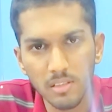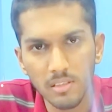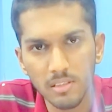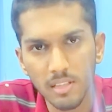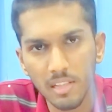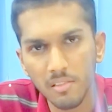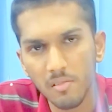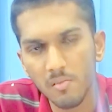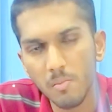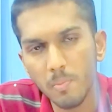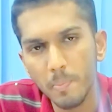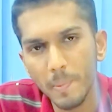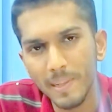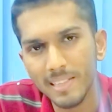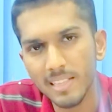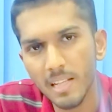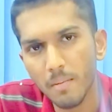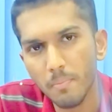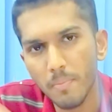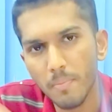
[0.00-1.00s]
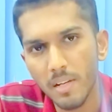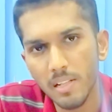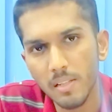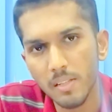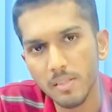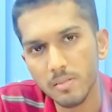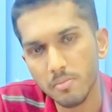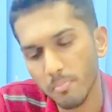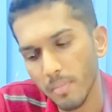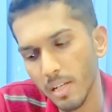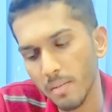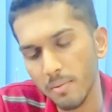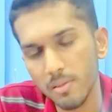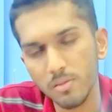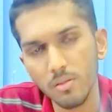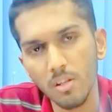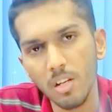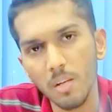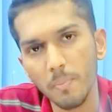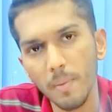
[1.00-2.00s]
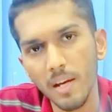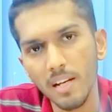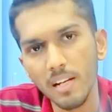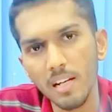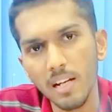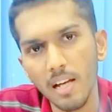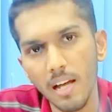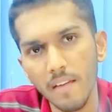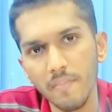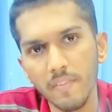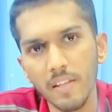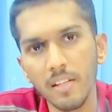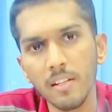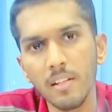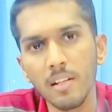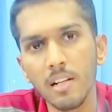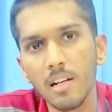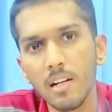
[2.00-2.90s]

that will be picked up by my solar panel and then